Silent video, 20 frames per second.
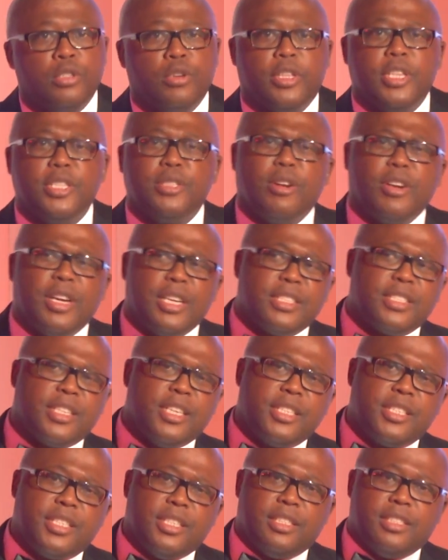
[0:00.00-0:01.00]
So this
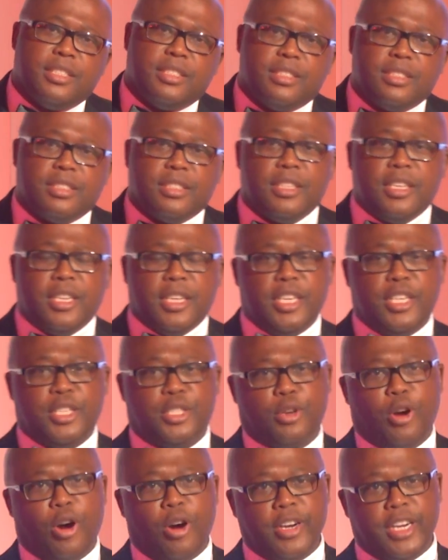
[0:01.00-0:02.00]
organization
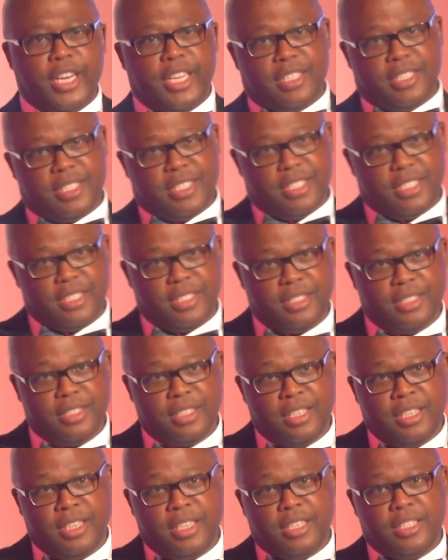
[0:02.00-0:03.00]
is honest,
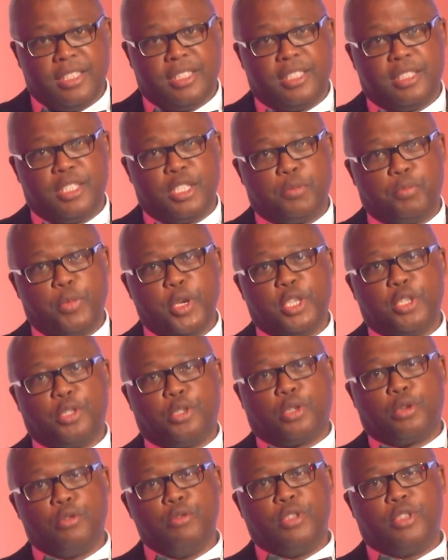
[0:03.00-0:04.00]
speaks
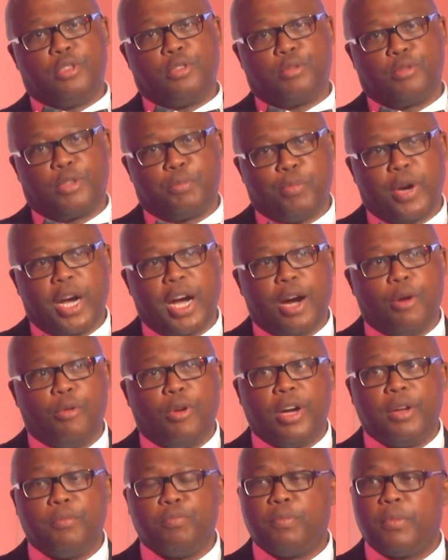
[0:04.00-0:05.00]
truth to
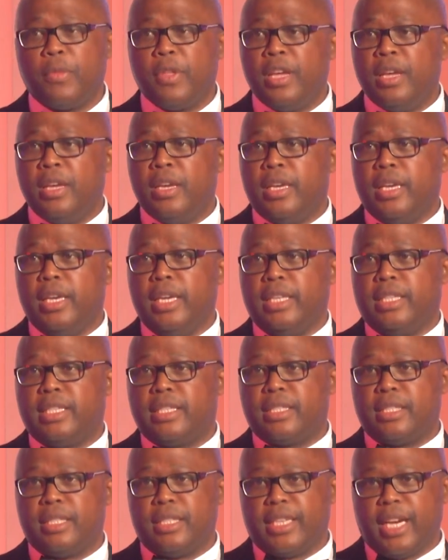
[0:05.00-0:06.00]
power, it
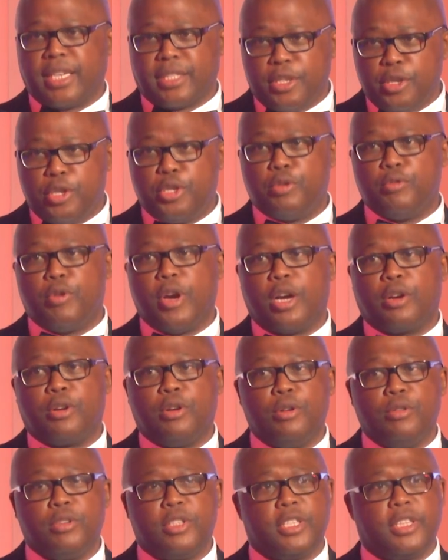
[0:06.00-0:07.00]
doesn't
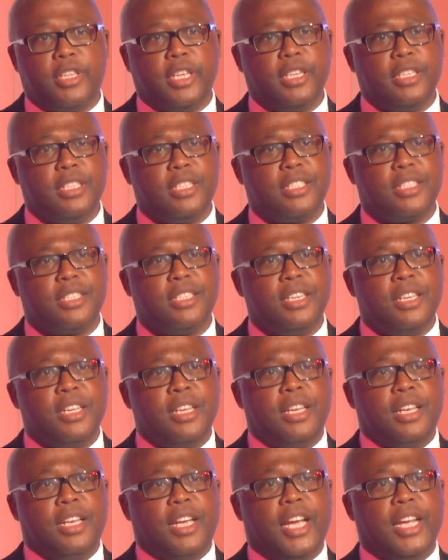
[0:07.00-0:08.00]
sugarcoat things,
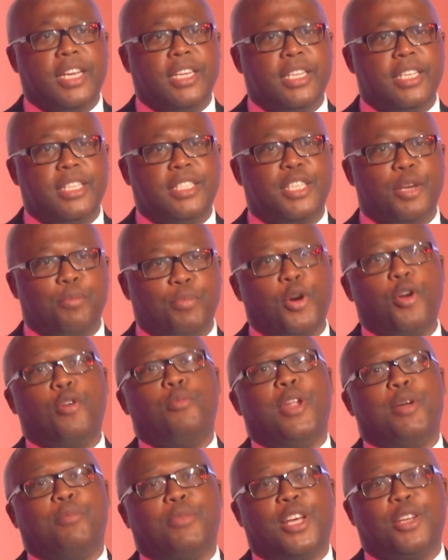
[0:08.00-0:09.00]
and it's a
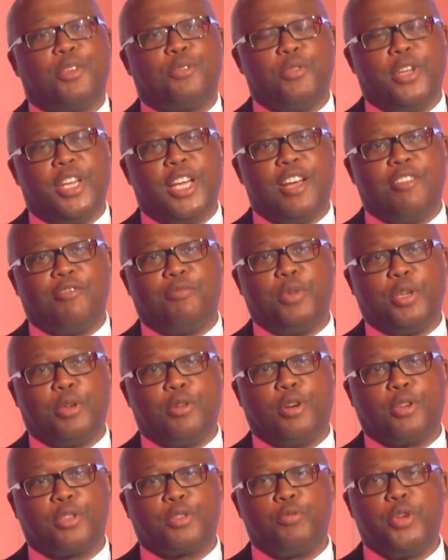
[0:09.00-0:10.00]
problem that we have
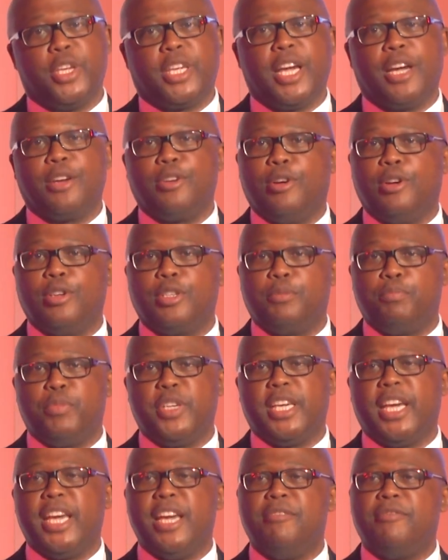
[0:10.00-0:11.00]
because we cannot
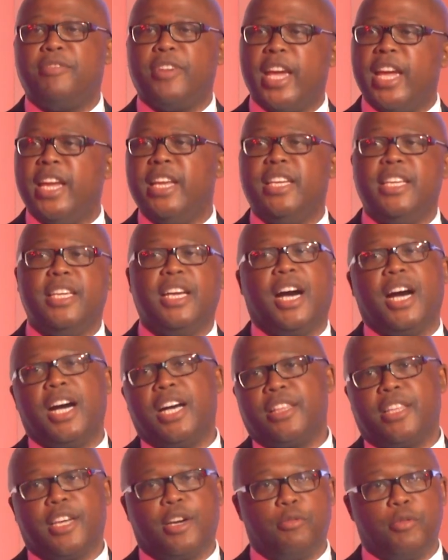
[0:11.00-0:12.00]
behave any
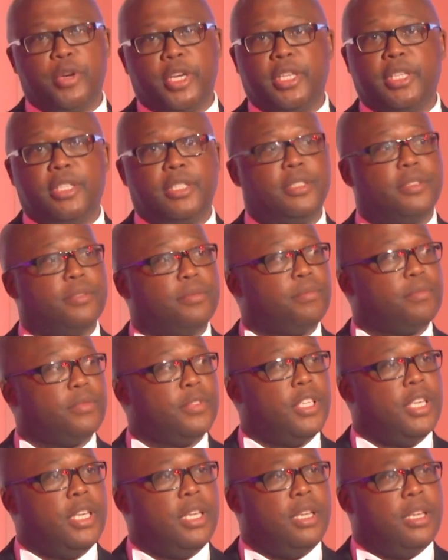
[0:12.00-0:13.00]
other way
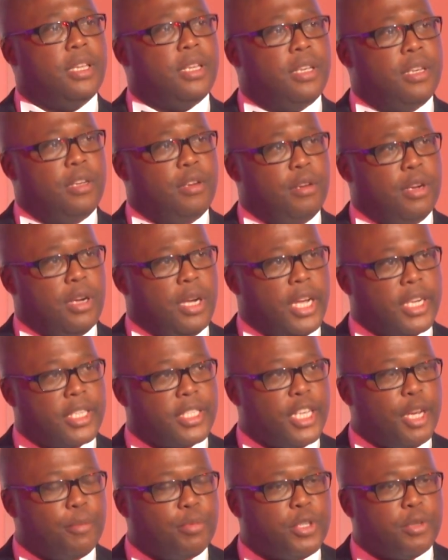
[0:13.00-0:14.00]

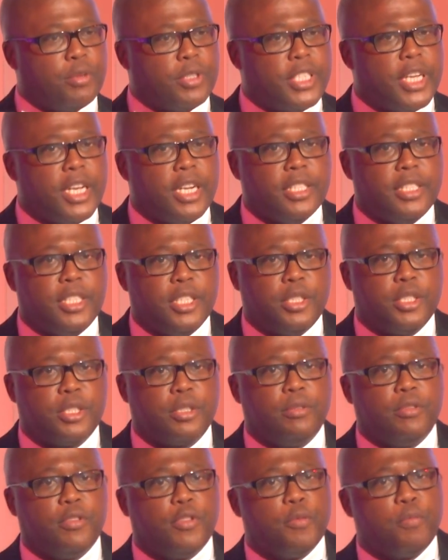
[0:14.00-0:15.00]
except to tell the
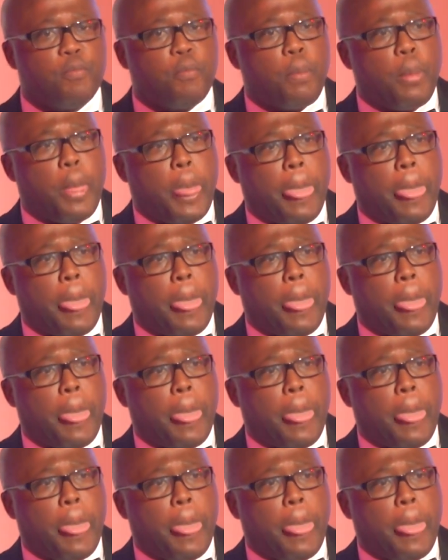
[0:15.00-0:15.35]
truth.